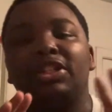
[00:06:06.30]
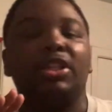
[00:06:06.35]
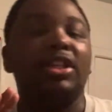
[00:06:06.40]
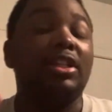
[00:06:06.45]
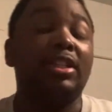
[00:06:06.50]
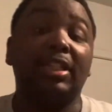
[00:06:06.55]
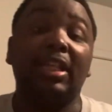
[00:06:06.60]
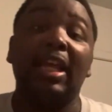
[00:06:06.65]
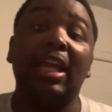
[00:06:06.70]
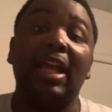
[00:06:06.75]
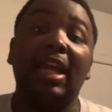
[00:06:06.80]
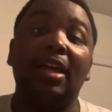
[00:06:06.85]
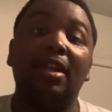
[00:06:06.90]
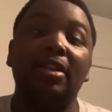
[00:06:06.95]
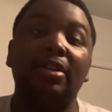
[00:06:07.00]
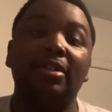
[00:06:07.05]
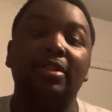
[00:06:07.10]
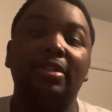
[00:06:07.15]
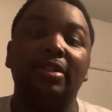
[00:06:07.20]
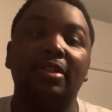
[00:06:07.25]

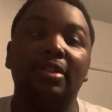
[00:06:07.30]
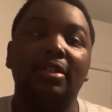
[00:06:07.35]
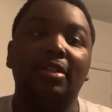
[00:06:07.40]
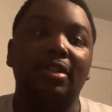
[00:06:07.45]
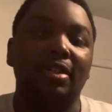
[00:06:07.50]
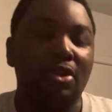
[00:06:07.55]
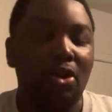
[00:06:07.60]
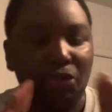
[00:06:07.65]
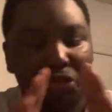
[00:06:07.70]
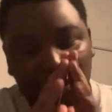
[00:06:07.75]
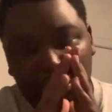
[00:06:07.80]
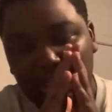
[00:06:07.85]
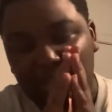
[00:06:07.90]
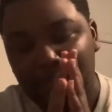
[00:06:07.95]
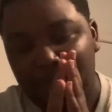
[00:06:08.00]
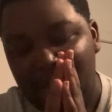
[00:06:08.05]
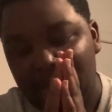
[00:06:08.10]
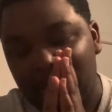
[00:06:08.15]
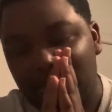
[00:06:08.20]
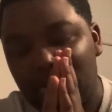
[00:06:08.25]
said. No
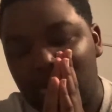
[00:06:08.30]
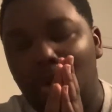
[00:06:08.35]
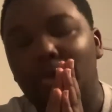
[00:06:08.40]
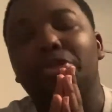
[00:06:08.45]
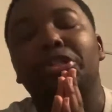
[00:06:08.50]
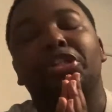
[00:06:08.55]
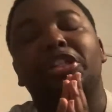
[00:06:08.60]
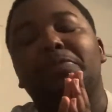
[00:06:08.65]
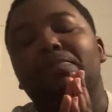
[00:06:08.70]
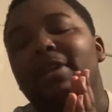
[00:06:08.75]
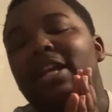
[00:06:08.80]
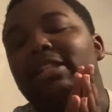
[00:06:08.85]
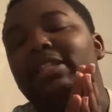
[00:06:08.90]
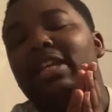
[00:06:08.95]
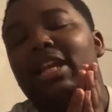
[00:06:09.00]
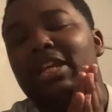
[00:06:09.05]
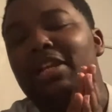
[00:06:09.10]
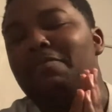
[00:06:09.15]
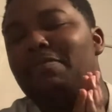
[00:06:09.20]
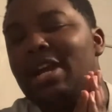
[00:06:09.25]
disrespect to
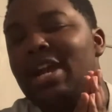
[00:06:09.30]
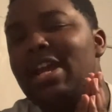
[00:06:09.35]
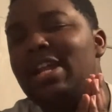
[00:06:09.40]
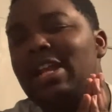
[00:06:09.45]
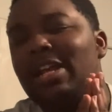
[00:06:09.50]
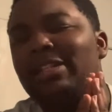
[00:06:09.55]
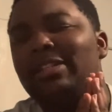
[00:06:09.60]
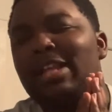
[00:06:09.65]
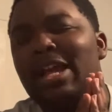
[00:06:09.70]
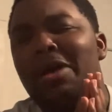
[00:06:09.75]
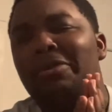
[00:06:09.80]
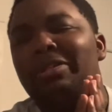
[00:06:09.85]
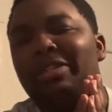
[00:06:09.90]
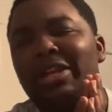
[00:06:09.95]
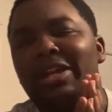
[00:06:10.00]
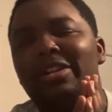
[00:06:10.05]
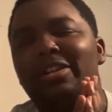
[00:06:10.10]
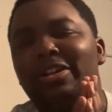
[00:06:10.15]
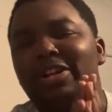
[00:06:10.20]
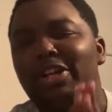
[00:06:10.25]
anybody that's out
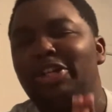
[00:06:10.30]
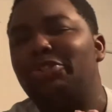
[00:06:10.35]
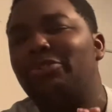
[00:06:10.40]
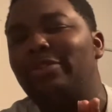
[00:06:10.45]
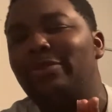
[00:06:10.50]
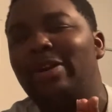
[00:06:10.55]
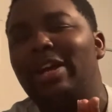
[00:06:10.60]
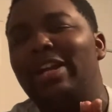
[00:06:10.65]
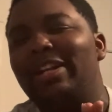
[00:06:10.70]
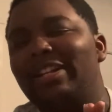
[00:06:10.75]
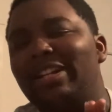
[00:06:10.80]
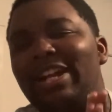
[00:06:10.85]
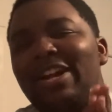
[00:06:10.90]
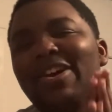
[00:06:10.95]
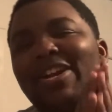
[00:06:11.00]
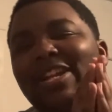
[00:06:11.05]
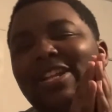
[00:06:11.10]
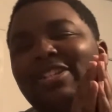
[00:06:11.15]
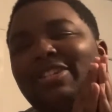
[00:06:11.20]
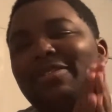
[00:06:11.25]
there in the country right now,
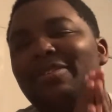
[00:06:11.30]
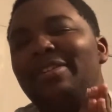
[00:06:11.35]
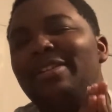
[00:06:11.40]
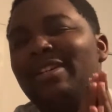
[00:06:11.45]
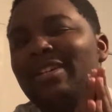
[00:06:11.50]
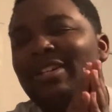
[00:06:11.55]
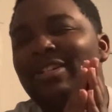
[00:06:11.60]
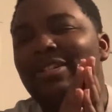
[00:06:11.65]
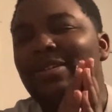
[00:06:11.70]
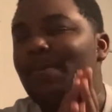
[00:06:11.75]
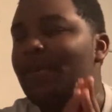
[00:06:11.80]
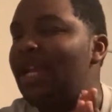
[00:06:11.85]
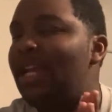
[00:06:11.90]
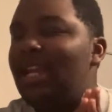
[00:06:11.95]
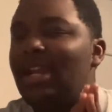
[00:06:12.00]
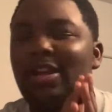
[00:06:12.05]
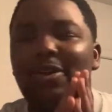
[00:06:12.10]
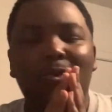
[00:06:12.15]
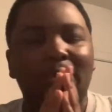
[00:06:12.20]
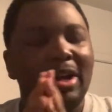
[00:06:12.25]
in
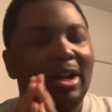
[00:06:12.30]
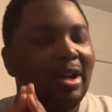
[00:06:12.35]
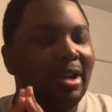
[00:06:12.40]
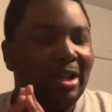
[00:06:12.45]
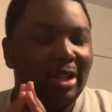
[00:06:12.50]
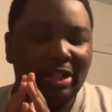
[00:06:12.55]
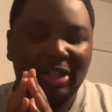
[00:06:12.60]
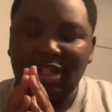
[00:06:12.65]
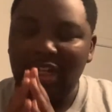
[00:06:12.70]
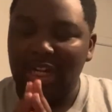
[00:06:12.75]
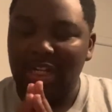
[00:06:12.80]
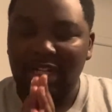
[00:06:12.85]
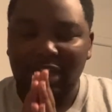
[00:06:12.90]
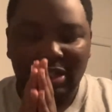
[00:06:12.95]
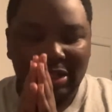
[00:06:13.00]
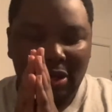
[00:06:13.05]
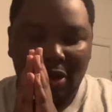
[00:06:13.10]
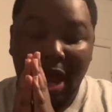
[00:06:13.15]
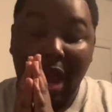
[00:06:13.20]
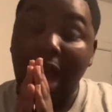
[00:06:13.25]
Japan or Chinese.
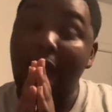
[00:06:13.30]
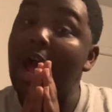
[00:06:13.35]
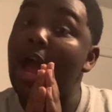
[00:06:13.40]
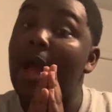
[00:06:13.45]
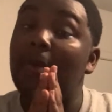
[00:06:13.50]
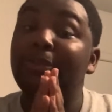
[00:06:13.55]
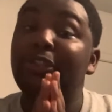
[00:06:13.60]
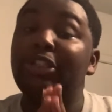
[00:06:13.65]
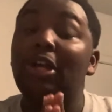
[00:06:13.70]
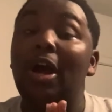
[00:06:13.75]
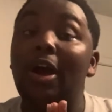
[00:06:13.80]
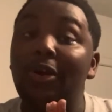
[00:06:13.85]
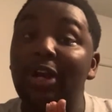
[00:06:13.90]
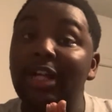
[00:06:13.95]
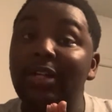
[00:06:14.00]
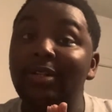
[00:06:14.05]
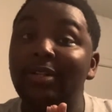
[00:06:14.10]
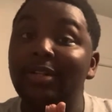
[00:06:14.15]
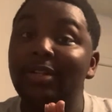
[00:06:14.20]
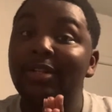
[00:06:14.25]
I'm sorry.
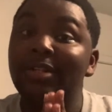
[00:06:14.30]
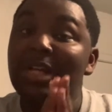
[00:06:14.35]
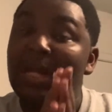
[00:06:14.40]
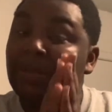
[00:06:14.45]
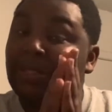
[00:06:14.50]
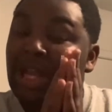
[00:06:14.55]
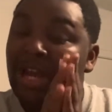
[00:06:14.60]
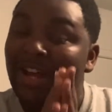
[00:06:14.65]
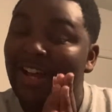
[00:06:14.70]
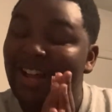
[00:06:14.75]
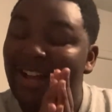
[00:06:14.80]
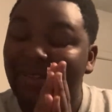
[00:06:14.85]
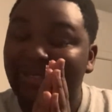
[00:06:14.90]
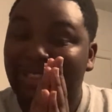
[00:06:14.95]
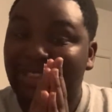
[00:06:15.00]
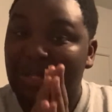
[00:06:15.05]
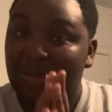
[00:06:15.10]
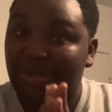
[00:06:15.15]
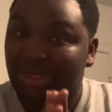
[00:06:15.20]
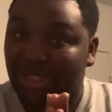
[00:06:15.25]
I'm
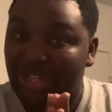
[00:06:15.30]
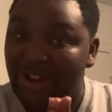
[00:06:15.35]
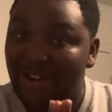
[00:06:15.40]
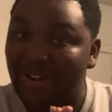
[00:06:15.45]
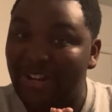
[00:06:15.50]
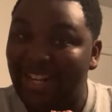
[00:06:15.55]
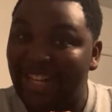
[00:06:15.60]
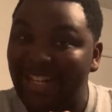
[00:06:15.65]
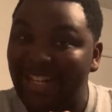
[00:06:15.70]
so sorry.